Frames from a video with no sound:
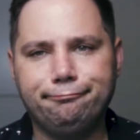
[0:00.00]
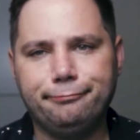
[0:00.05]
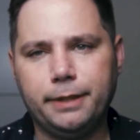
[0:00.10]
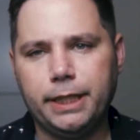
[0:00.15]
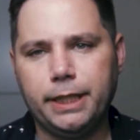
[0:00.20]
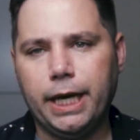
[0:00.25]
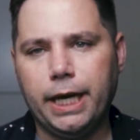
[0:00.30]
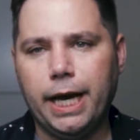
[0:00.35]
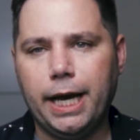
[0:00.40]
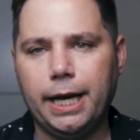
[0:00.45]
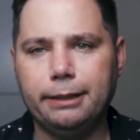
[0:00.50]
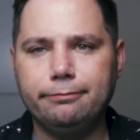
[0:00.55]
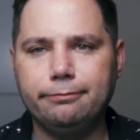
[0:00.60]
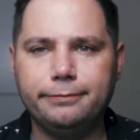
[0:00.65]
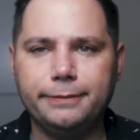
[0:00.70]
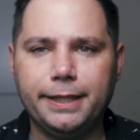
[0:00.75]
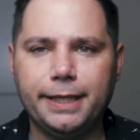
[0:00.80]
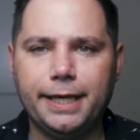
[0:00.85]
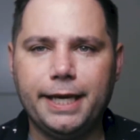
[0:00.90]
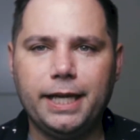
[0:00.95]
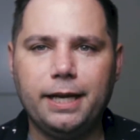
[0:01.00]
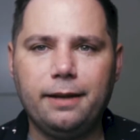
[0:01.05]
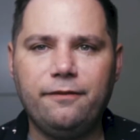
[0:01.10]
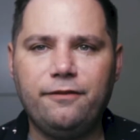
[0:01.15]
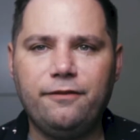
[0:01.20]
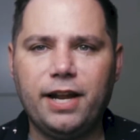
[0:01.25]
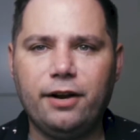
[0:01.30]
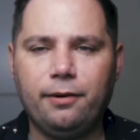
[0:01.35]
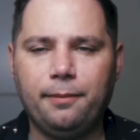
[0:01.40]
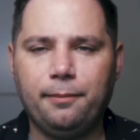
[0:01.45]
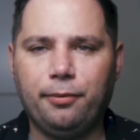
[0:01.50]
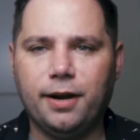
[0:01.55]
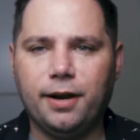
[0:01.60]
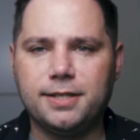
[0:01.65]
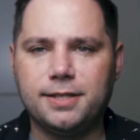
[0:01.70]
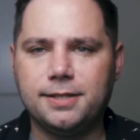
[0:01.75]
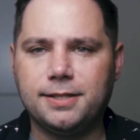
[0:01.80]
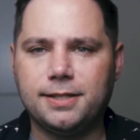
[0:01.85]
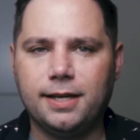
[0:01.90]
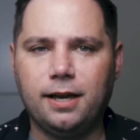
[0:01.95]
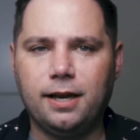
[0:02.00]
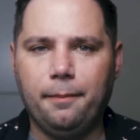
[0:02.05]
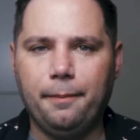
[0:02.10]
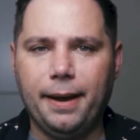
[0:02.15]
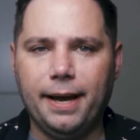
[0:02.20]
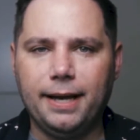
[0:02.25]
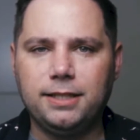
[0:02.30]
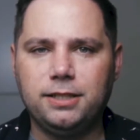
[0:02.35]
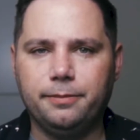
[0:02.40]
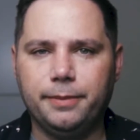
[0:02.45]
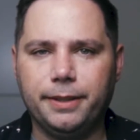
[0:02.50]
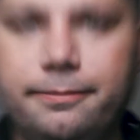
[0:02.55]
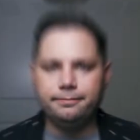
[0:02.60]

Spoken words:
Get a veteran presence and come back to me.